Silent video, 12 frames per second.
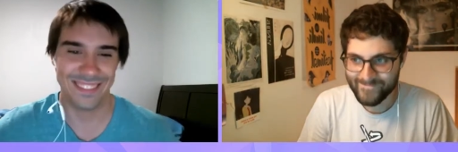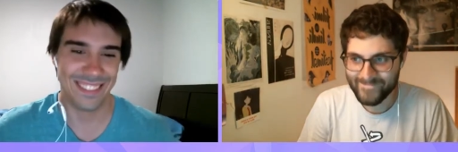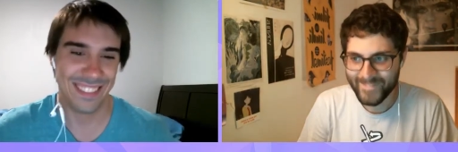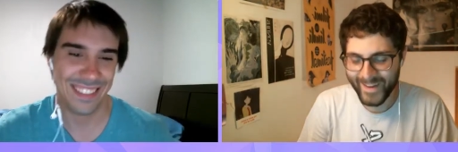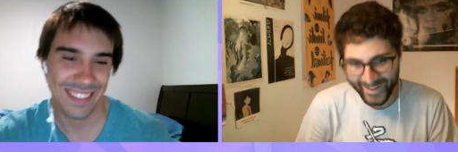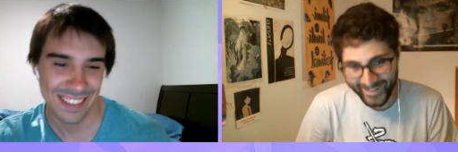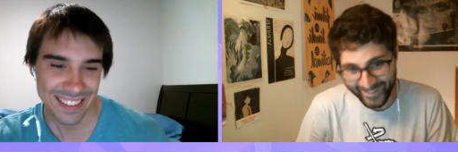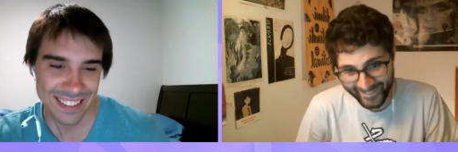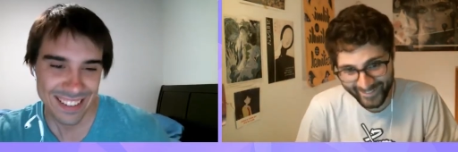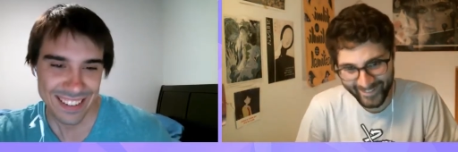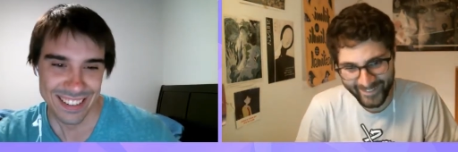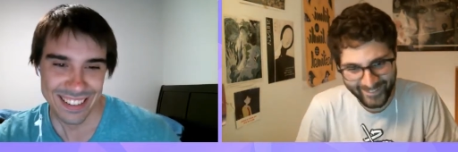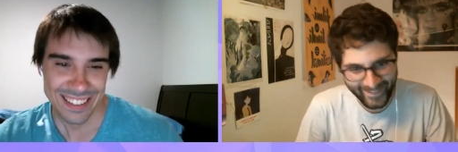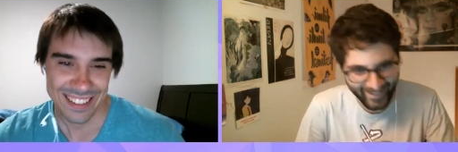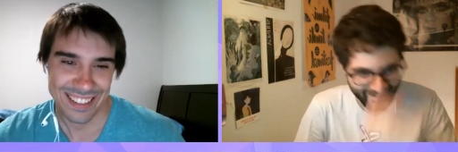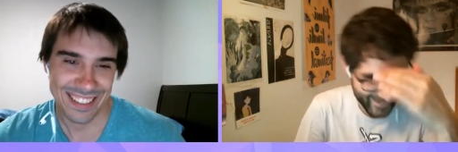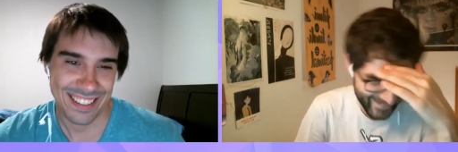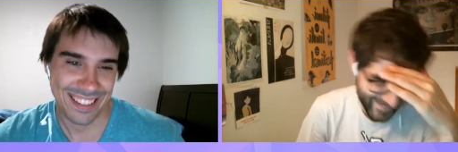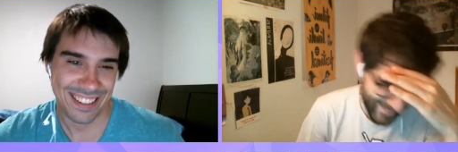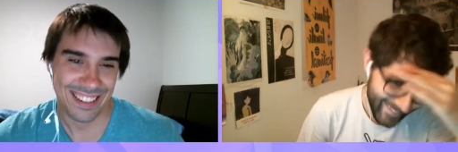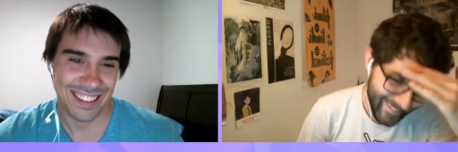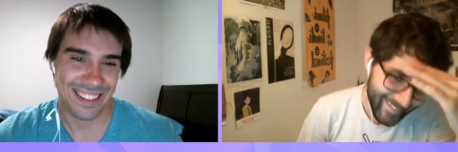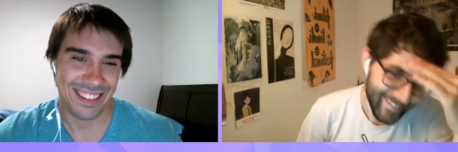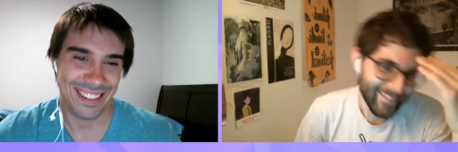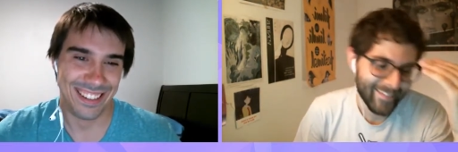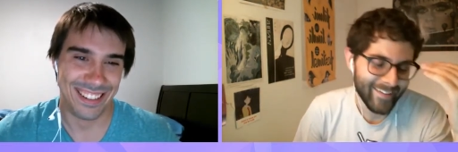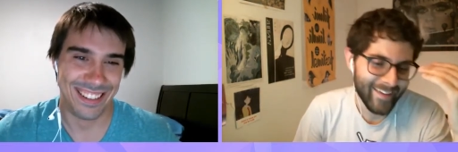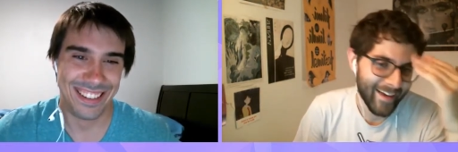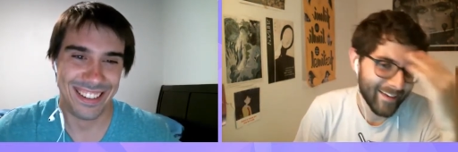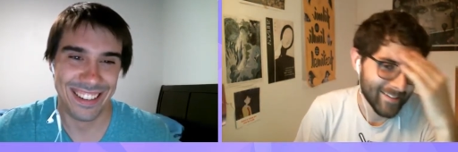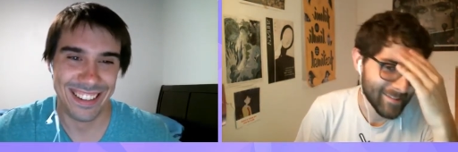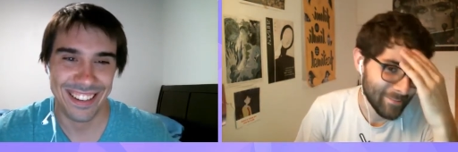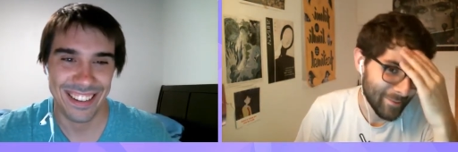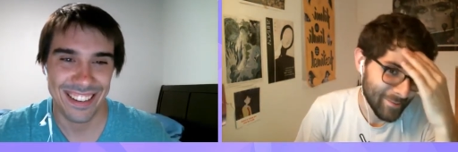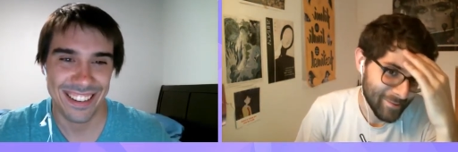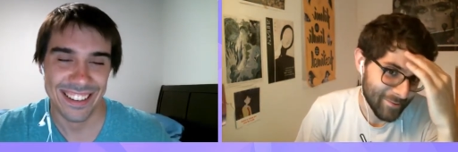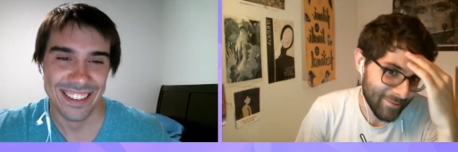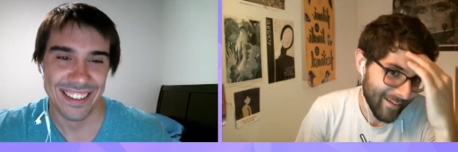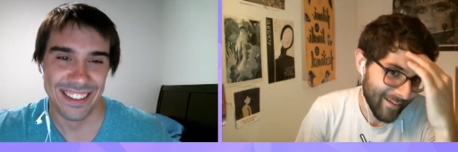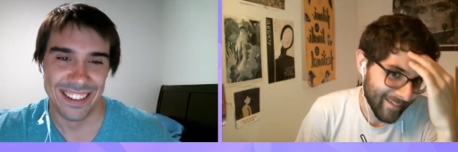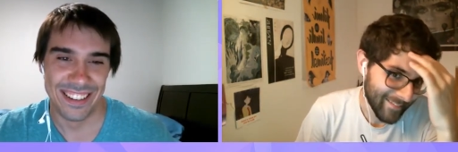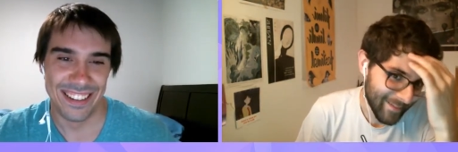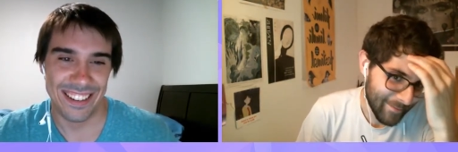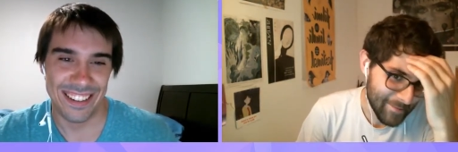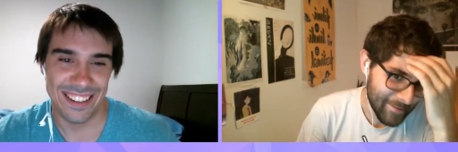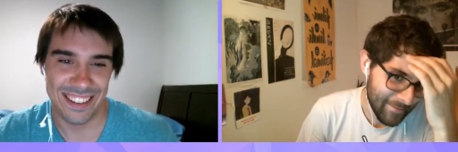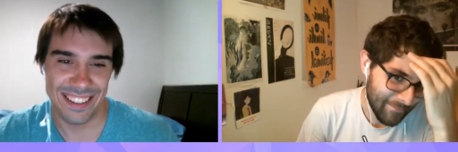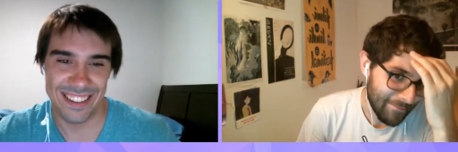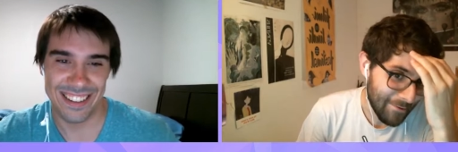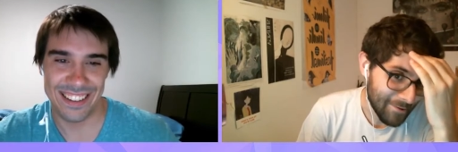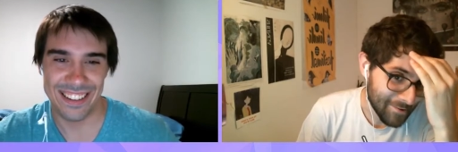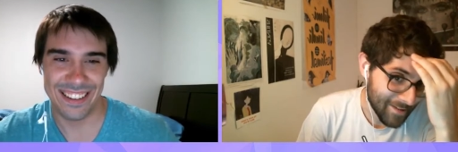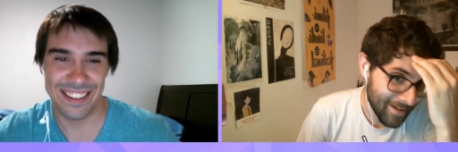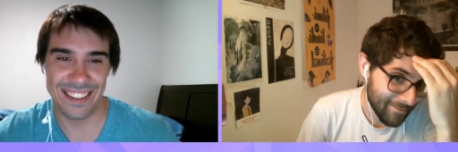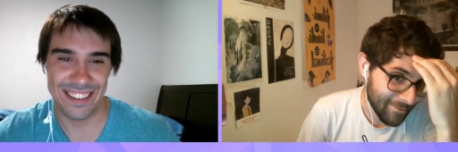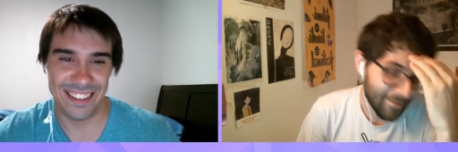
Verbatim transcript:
Speaker 1: Oh god, yeah, I suppose you're right. That was the first ever